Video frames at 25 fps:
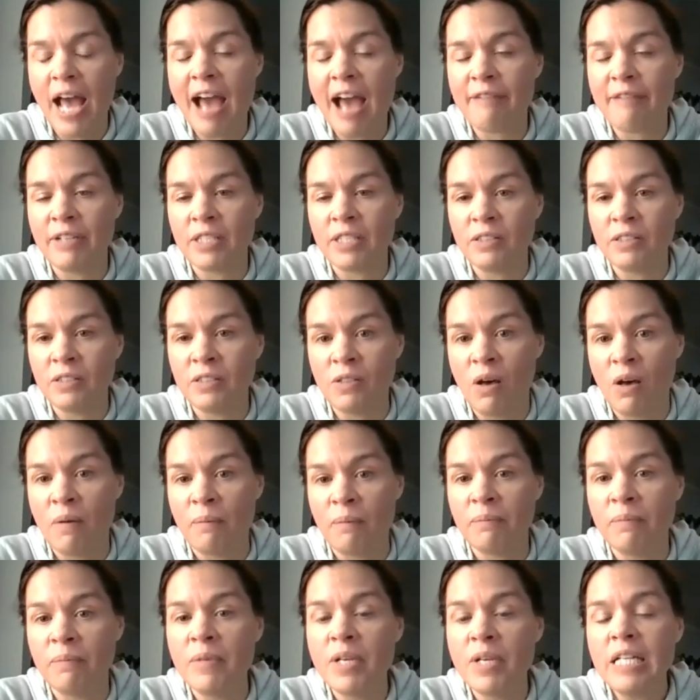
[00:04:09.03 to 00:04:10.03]
having
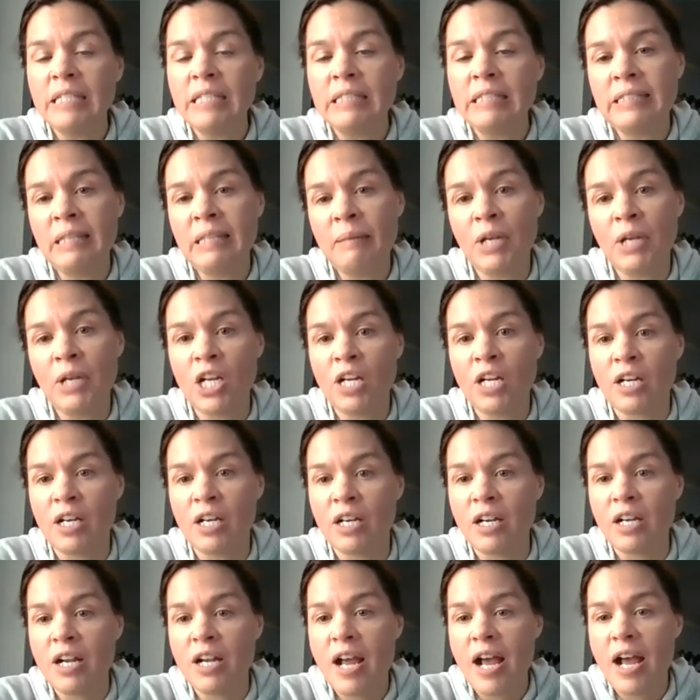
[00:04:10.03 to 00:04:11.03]
some
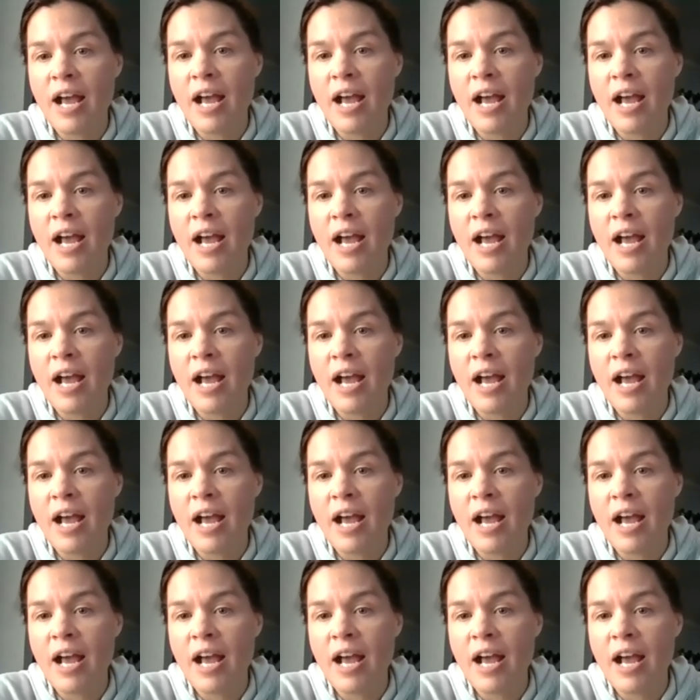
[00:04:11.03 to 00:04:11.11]
similar